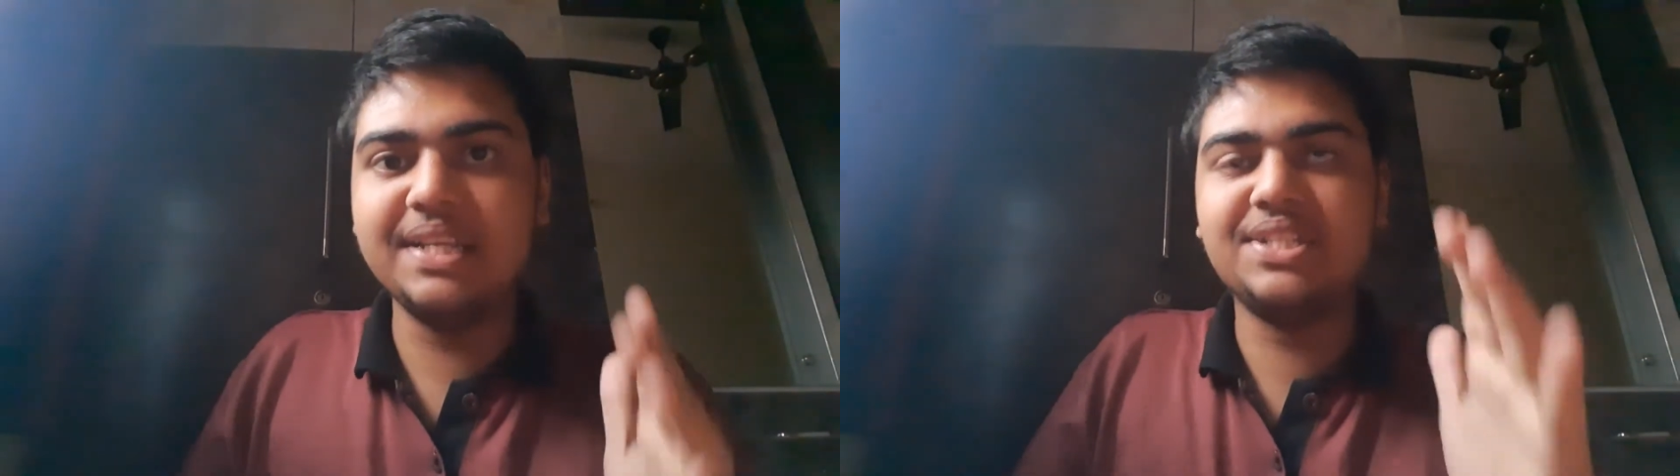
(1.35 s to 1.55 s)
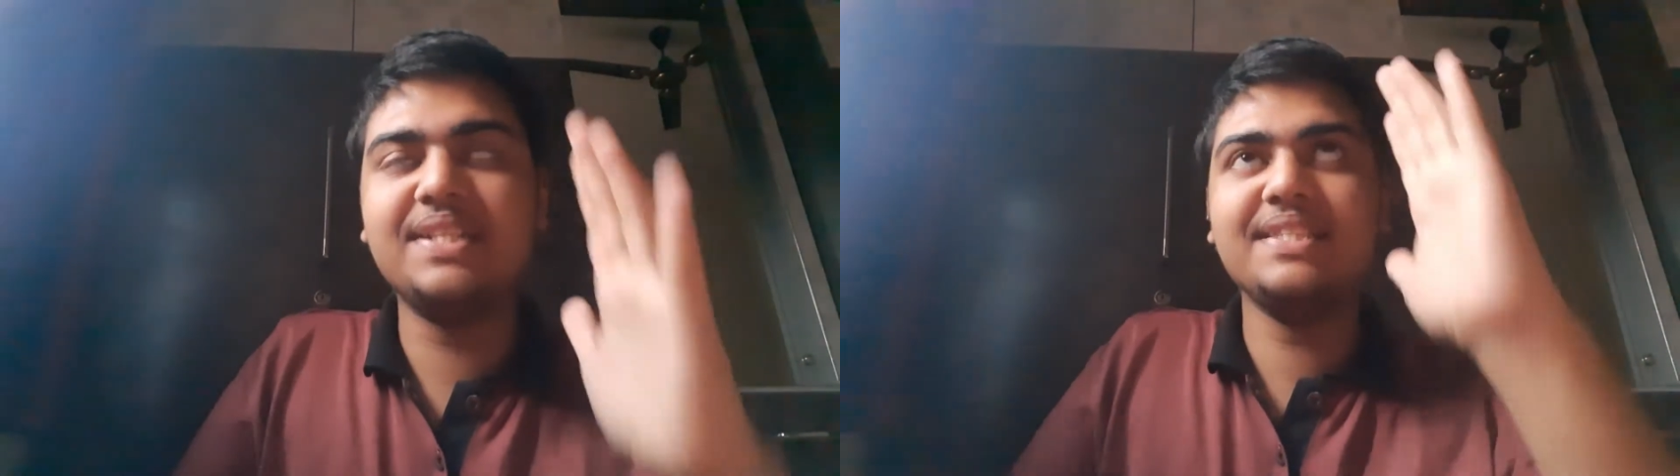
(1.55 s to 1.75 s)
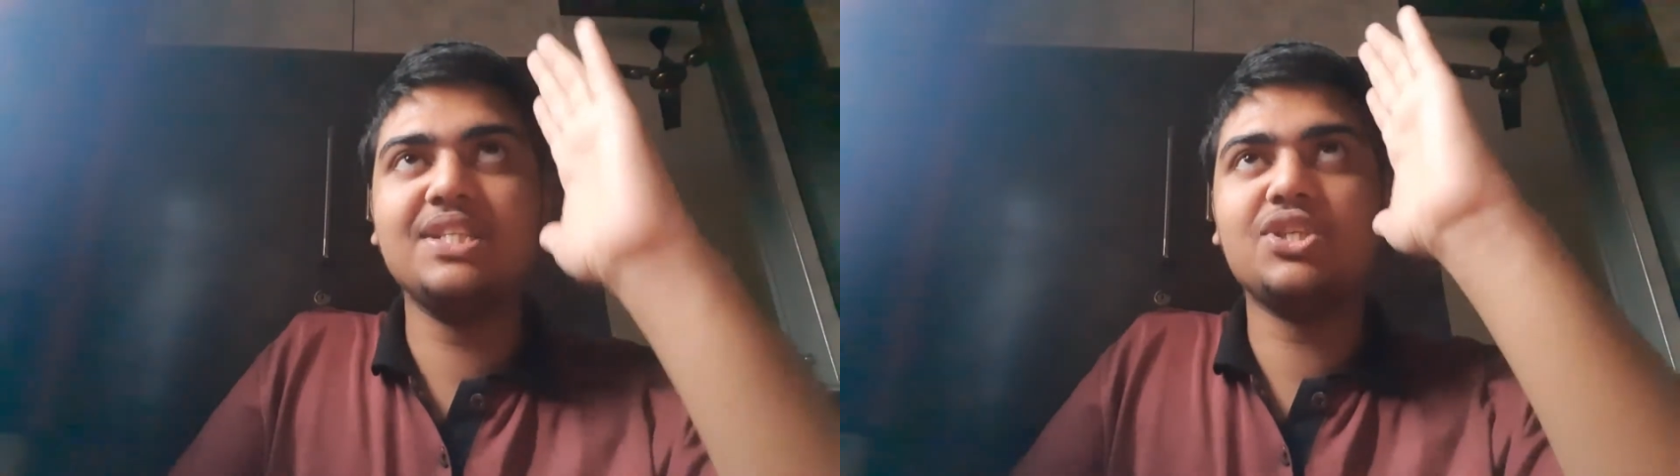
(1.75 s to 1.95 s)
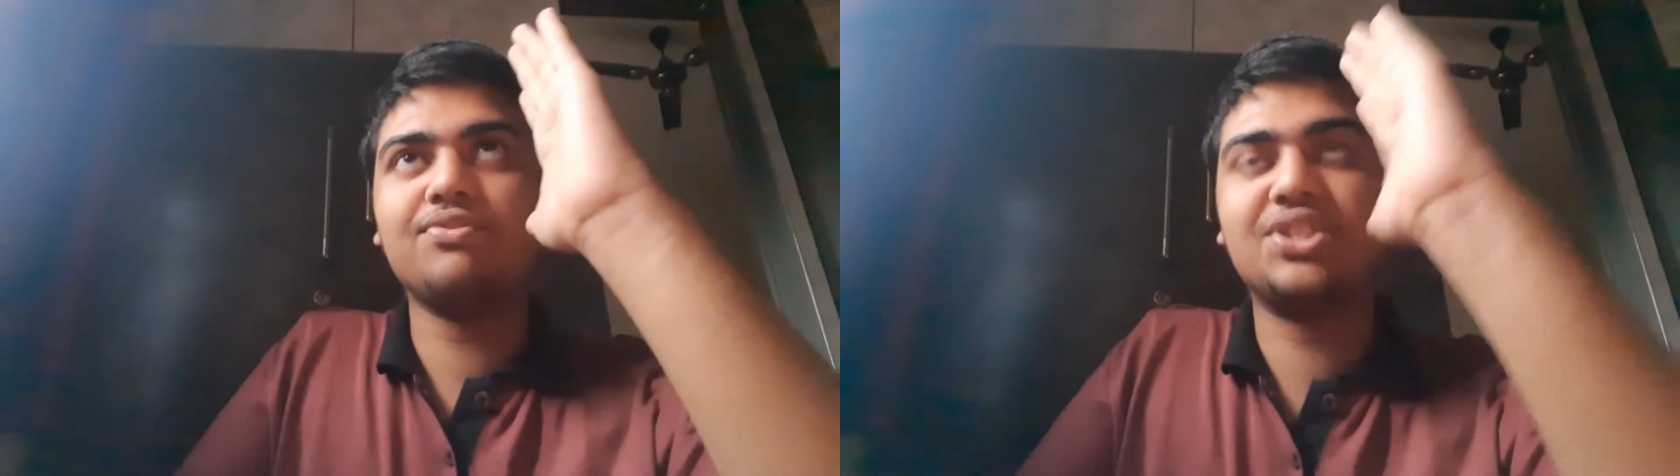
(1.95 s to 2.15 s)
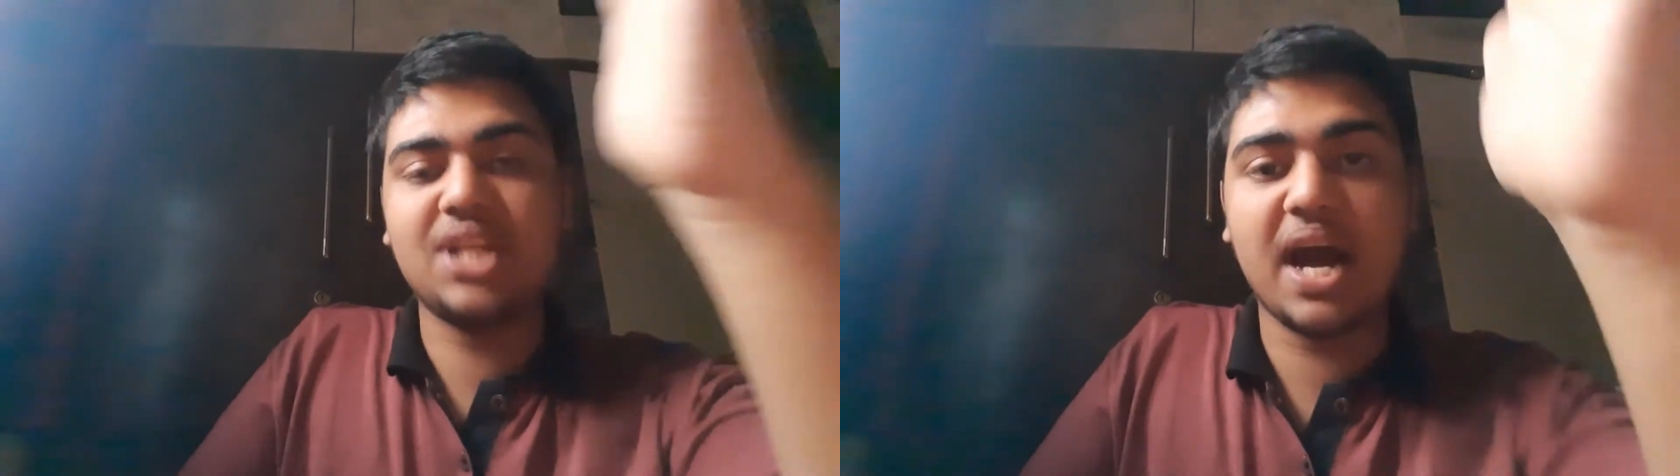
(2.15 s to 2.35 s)
distances
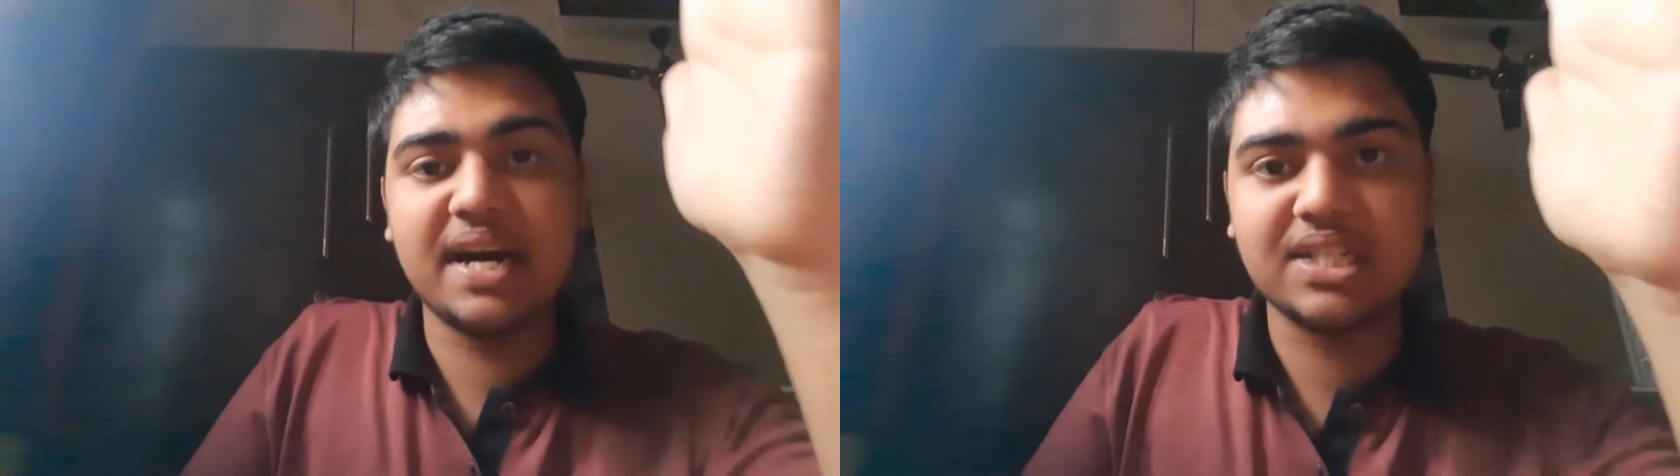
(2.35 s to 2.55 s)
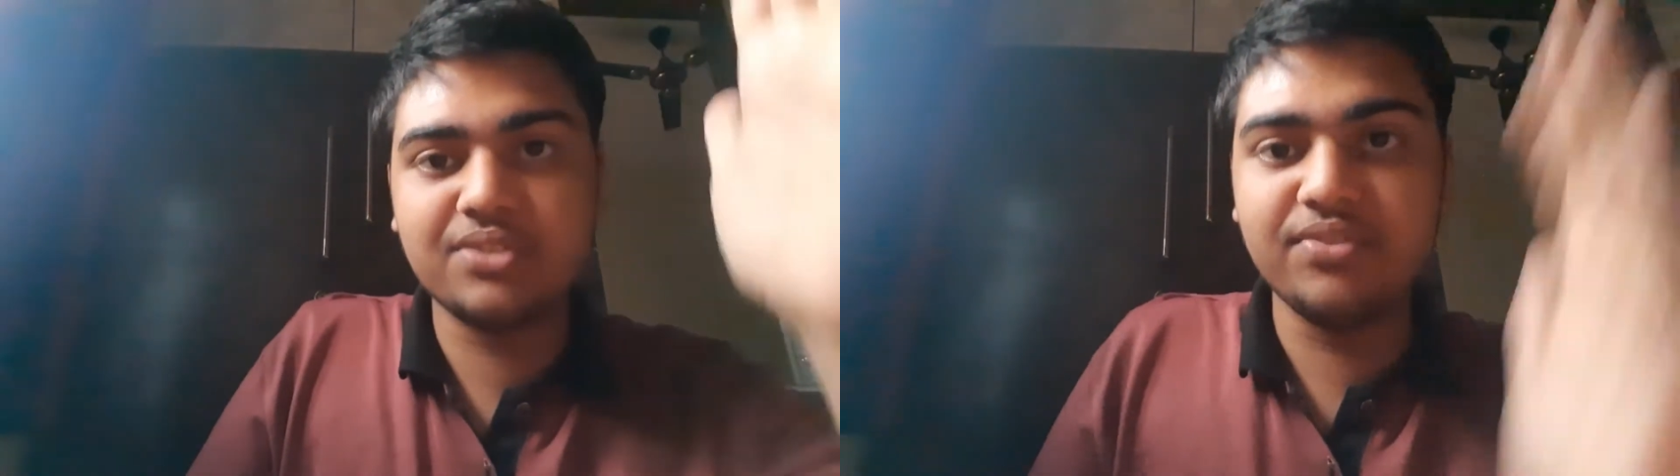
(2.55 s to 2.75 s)
of stars